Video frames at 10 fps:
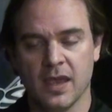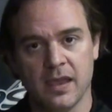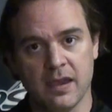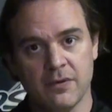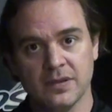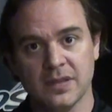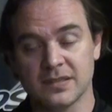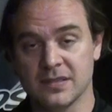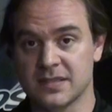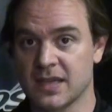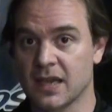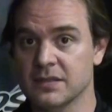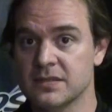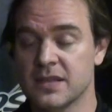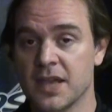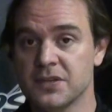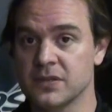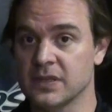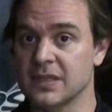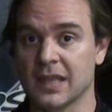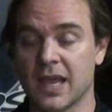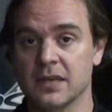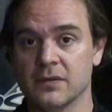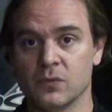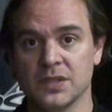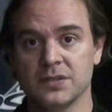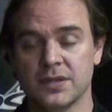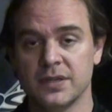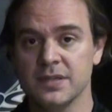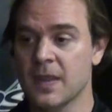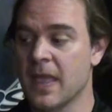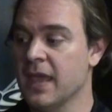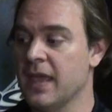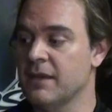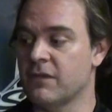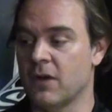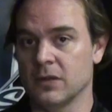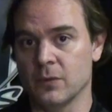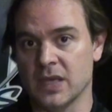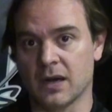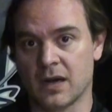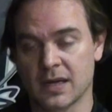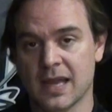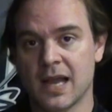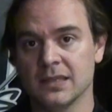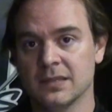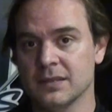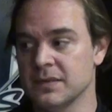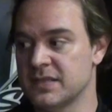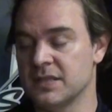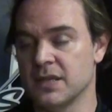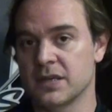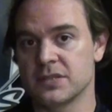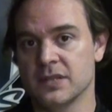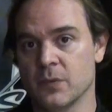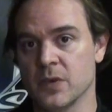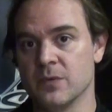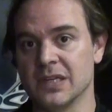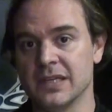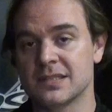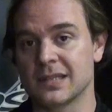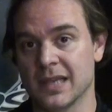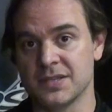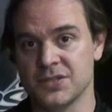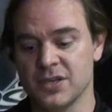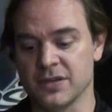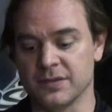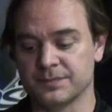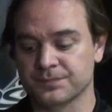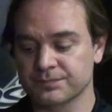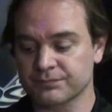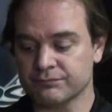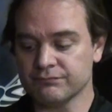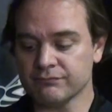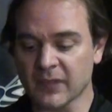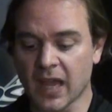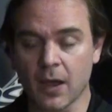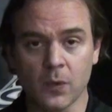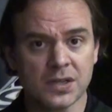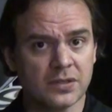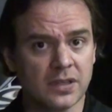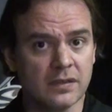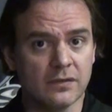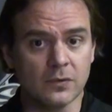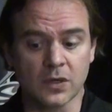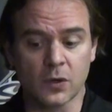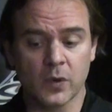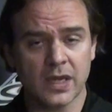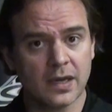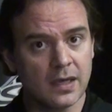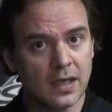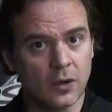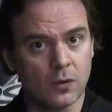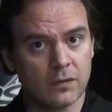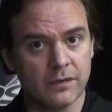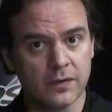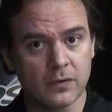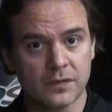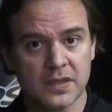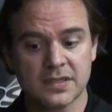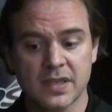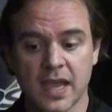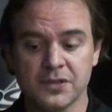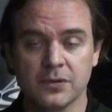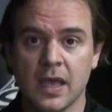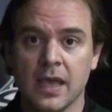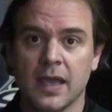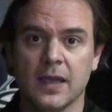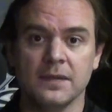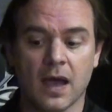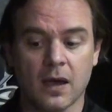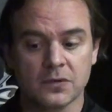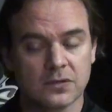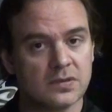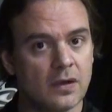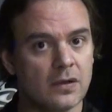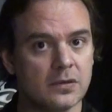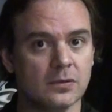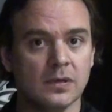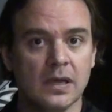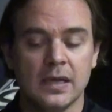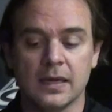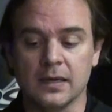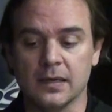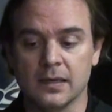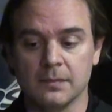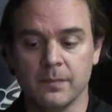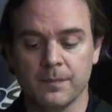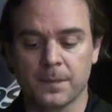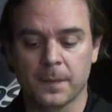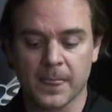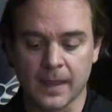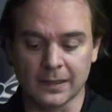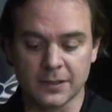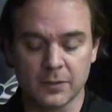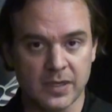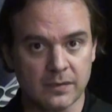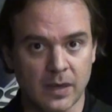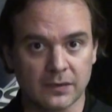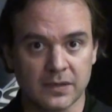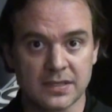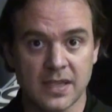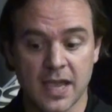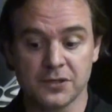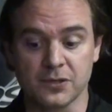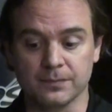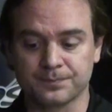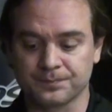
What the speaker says: ARHIAN is the second statue in the line of 1/3, following our Kala Seduction that we released last year. I want to give you a quick overview of the statue and also tell you a little bit about the statue.